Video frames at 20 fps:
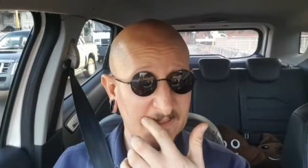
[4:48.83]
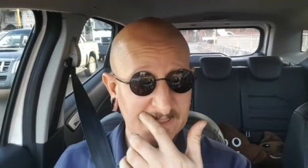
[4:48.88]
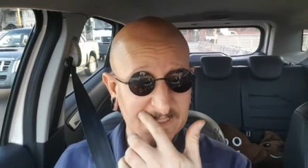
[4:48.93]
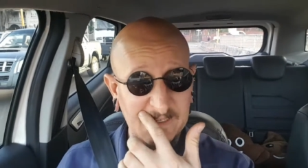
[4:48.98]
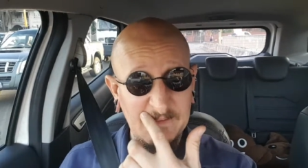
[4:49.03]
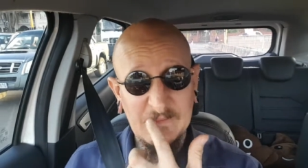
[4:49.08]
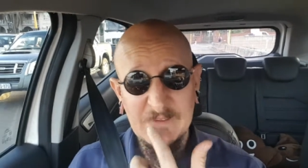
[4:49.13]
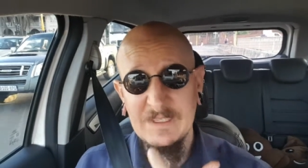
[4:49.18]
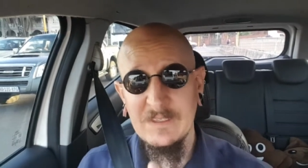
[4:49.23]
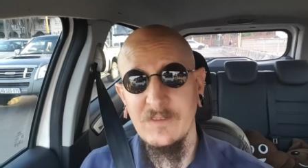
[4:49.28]

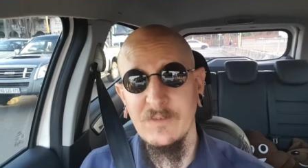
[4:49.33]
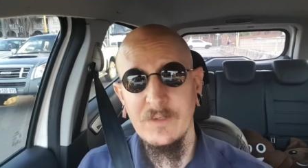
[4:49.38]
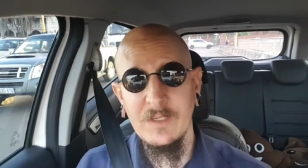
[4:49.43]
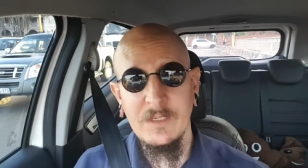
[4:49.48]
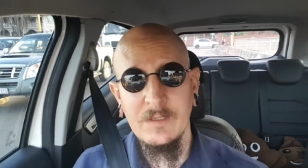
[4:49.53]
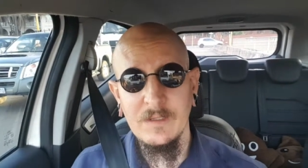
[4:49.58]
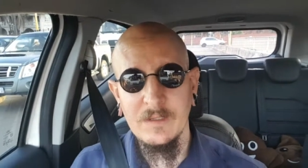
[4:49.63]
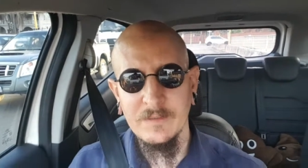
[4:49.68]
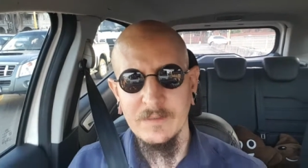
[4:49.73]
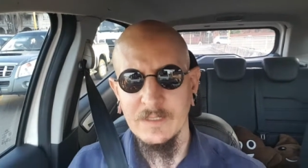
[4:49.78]

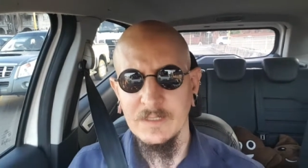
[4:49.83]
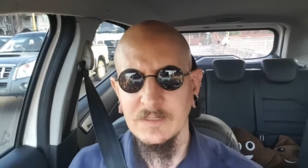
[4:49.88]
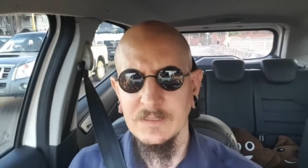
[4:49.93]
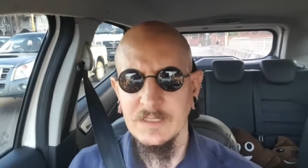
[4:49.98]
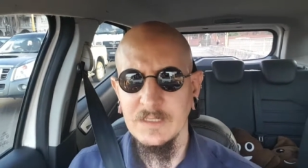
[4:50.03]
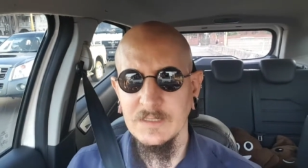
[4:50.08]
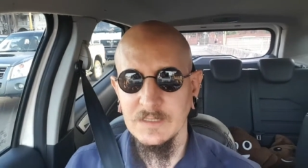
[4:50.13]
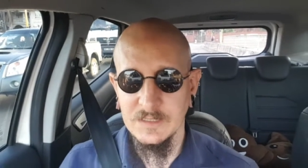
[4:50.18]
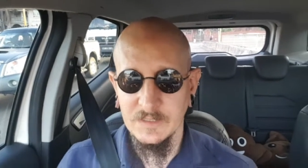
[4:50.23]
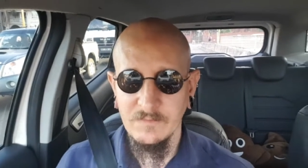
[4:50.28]
73 I think
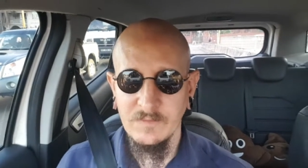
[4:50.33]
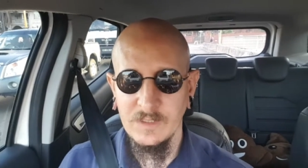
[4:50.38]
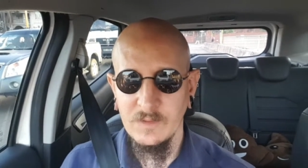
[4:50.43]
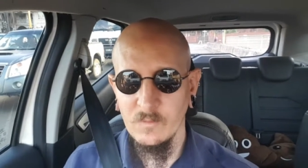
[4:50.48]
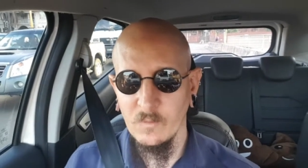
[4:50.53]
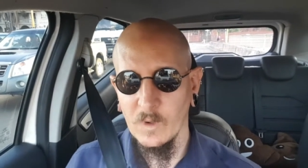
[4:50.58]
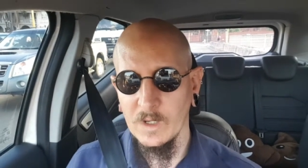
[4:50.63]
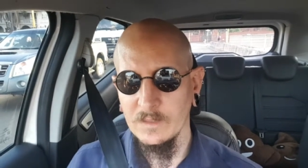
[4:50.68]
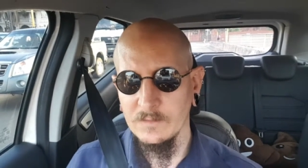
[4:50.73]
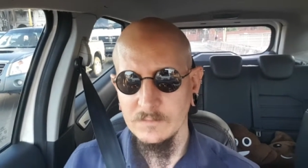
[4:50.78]
it said
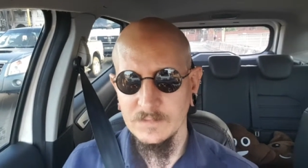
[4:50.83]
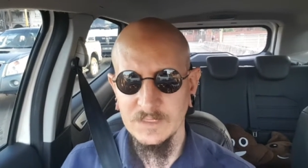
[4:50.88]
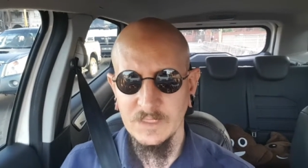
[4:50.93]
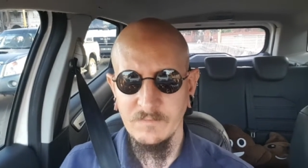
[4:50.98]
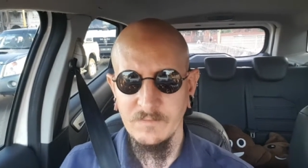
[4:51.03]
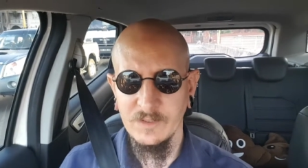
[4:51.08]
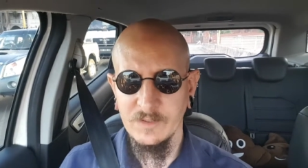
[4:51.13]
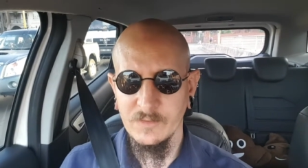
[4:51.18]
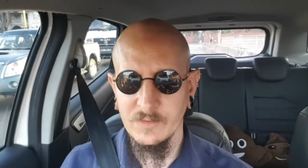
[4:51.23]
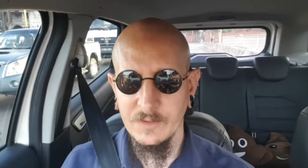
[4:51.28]
71
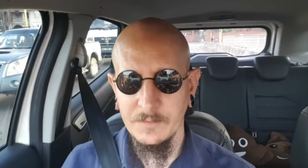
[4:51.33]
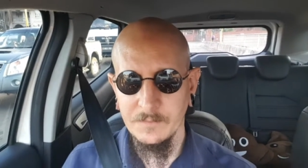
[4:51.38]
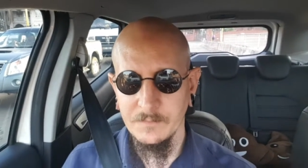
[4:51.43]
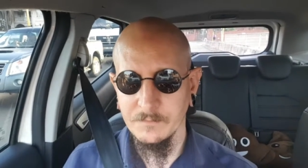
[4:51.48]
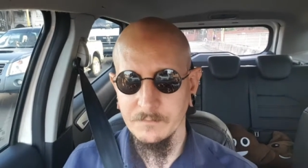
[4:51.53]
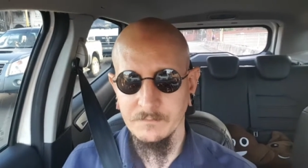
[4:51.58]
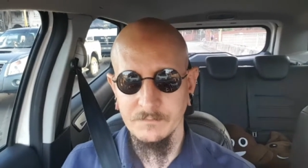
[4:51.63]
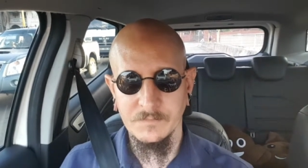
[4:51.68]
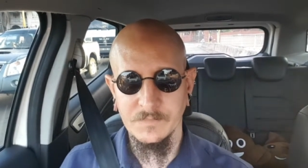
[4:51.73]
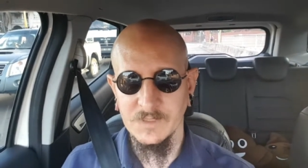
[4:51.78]
73
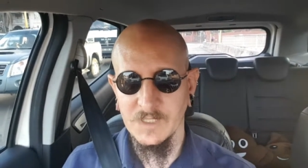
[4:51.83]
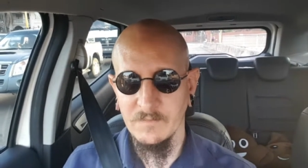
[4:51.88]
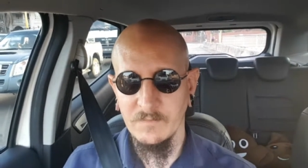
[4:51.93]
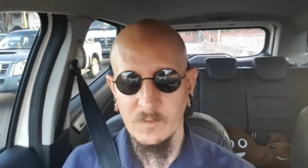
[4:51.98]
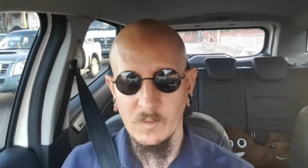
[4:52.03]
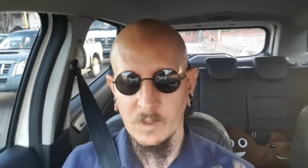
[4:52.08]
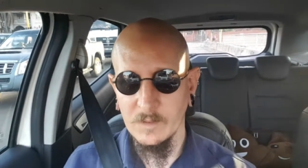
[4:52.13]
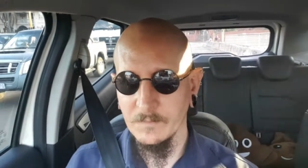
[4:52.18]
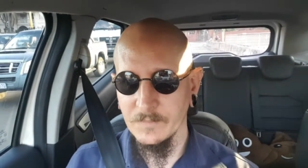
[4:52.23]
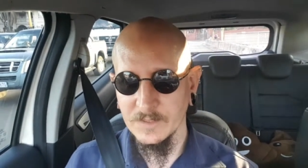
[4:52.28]

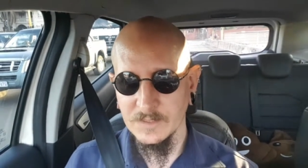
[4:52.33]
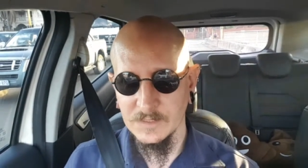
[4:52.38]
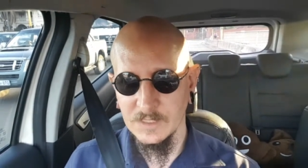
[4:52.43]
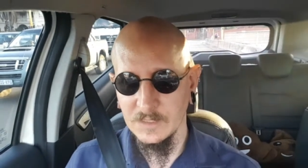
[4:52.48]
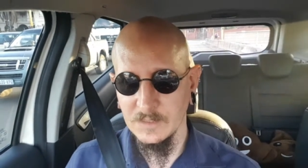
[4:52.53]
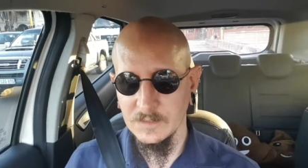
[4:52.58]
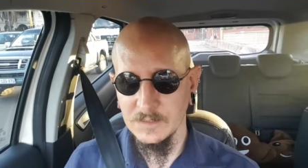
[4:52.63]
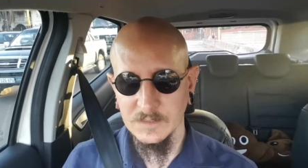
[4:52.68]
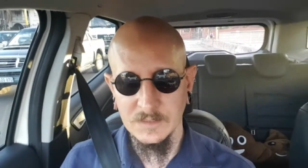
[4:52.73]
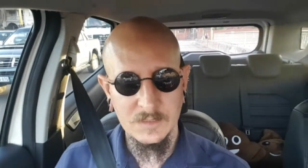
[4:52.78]

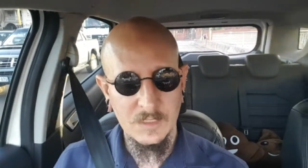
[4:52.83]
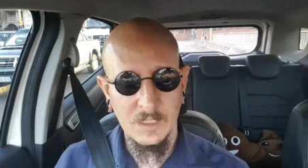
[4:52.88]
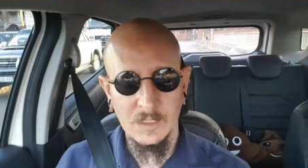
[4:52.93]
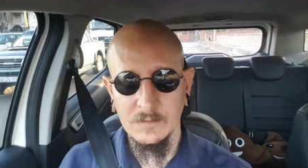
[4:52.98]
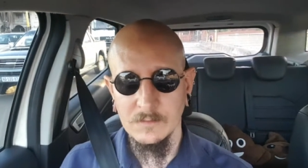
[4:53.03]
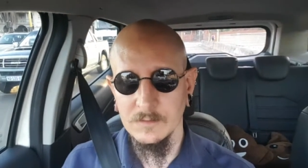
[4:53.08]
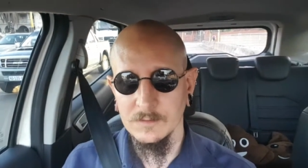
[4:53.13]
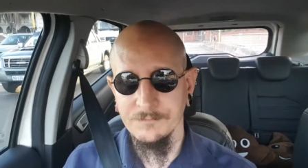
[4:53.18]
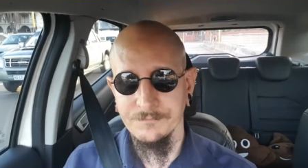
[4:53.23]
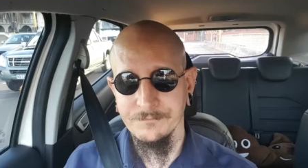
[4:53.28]
71%
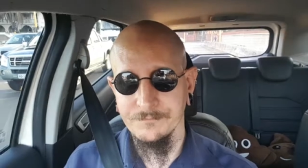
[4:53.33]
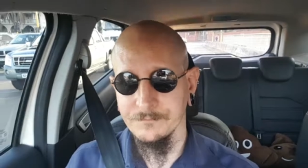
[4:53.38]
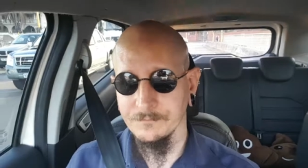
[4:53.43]
discount